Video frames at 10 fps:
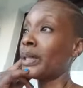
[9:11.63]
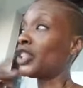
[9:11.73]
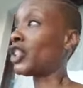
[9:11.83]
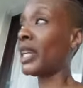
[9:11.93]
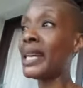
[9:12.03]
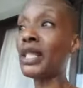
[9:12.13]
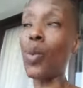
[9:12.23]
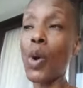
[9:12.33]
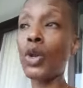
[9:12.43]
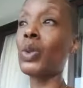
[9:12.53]
She's the
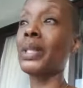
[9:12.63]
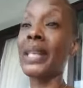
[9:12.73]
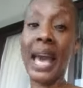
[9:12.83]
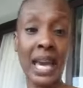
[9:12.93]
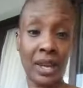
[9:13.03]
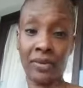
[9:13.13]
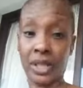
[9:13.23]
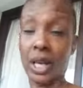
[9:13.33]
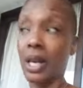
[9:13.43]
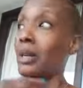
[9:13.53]
one who
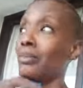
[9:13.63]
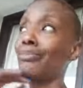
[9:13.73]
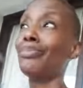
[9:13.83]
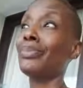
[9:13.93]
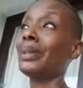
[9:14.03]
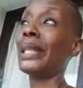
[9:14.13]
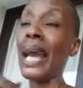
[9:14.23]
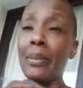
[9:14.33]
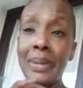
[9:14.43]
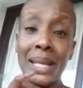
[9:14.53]
saved
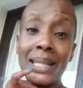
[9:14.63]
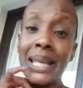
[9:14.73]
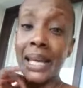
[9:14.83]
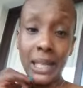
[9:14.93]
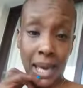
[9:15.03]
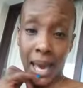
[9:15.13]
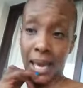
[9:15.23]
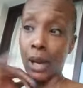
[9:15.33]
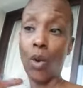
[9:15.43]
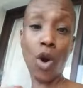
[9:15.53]
damn near
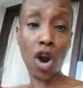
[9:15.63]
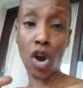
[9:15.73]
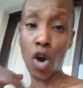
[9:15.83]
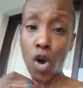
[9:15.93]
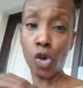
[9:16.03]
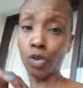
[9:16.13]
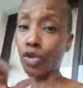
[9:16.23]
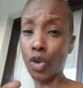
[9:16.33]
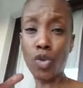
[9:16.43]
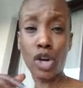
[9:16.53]
$10,000 on her own
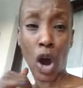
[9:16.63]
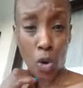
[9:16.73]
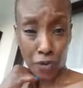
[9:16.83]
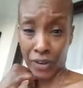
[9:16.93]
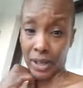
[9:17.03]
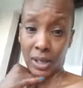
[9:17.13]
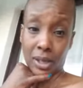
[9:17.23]
through COVID.